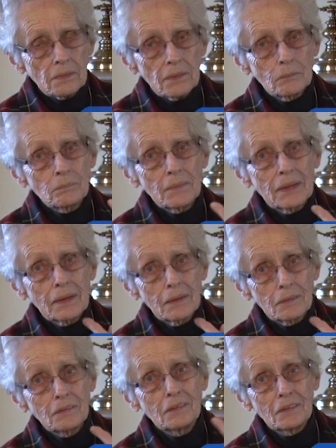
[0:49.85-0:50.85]
something
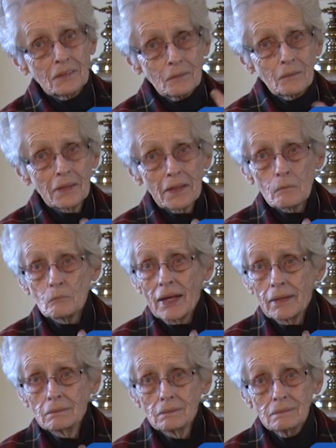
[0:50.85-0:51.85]
in, you know, in the
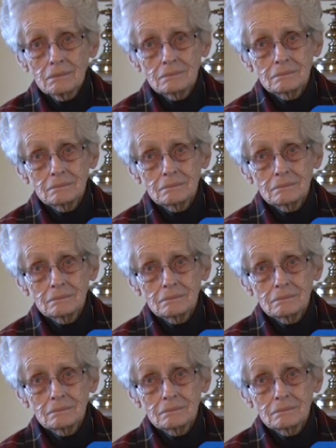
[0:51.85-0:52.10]
mail.